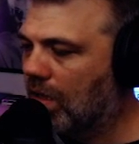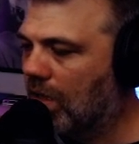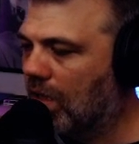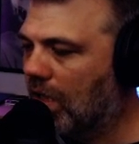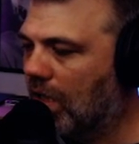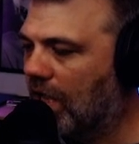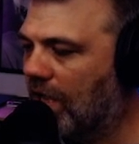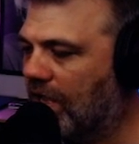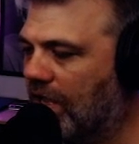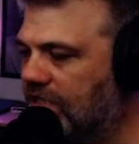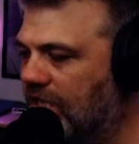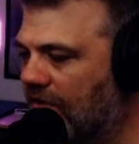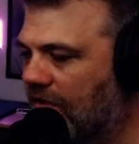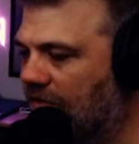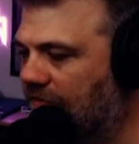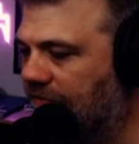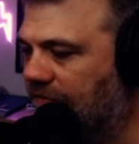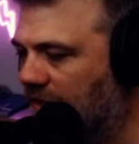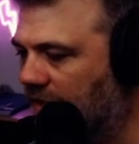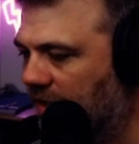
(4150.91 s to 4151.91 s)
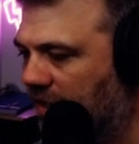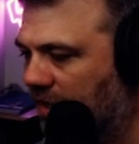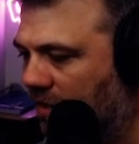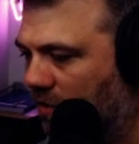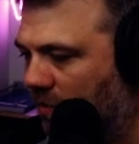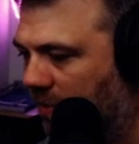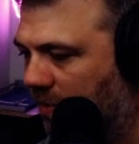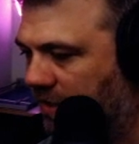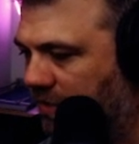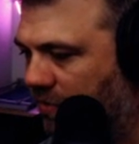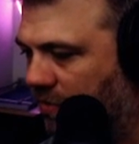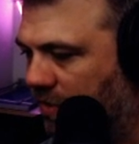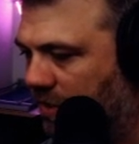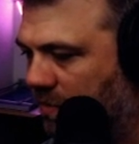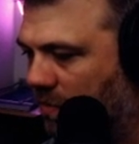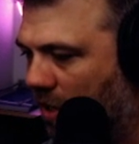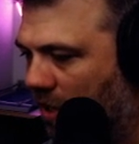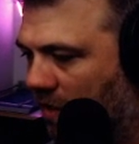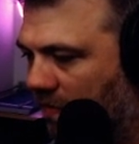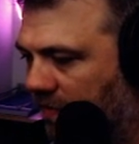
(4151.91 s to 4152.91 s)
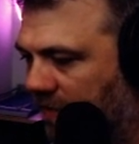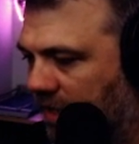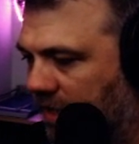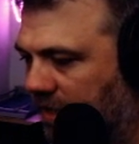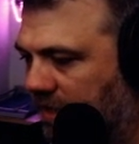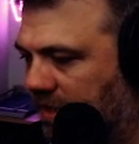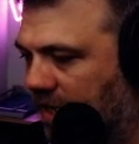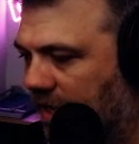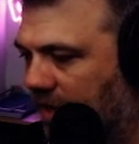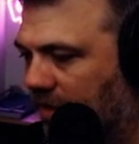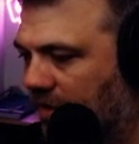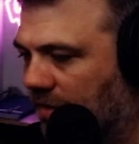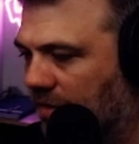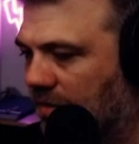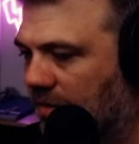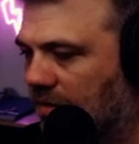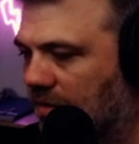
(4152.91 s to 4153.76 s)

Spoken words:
I just have a feeling that it'll be too small of a detail.